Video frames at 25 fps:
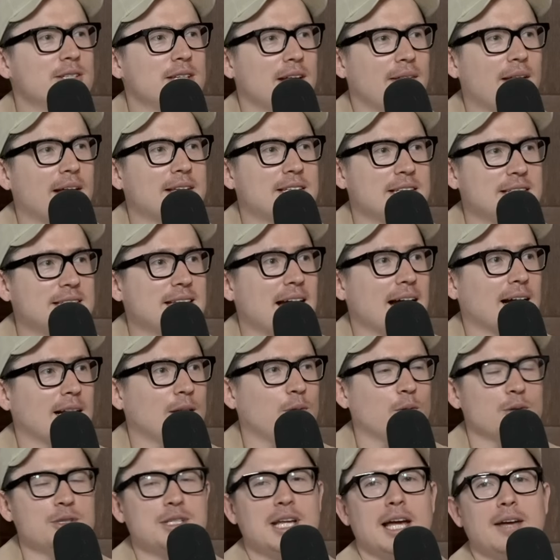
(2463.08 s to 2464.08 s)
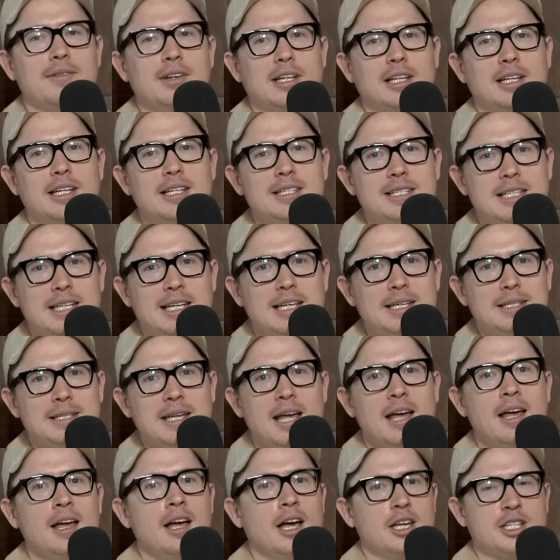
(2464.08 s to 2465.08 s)
and that's exactly what Xavier Lindsay is.
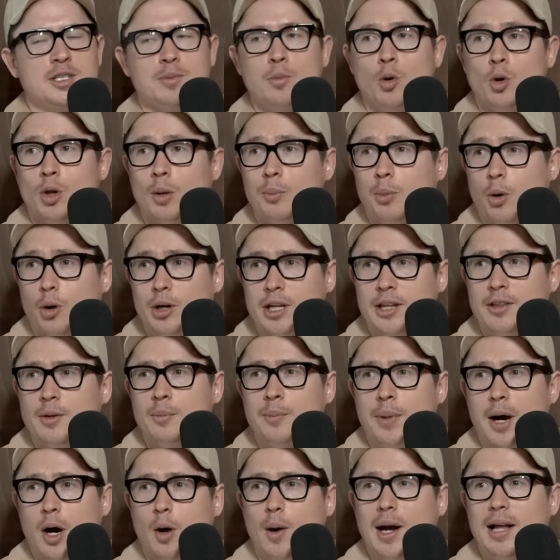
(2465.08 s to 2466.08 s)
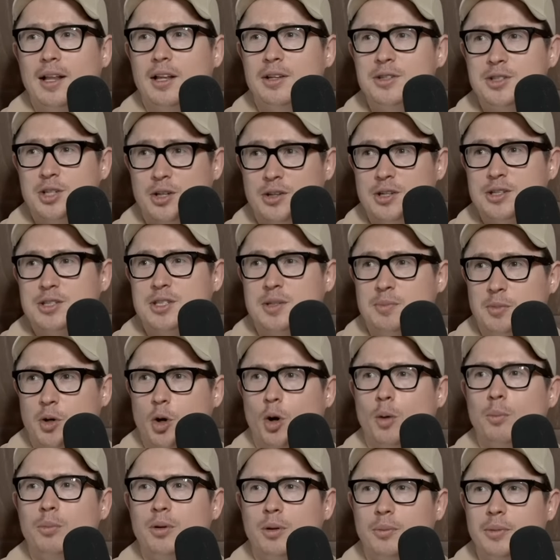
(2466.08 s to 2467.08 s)
A smaller body than Bo Allen, so there's some
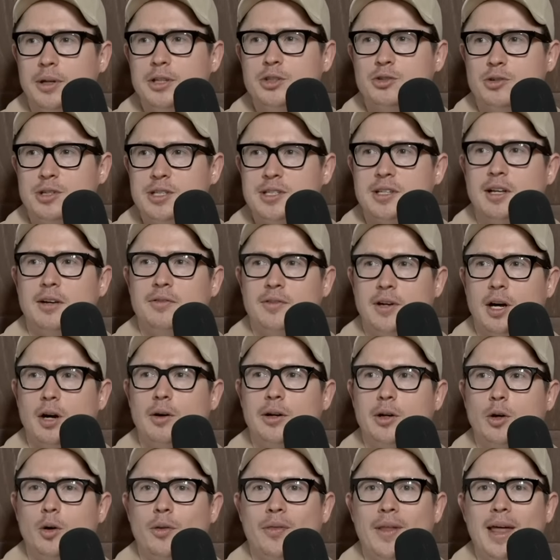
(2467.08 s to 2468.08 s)
complementary yep. stuff going on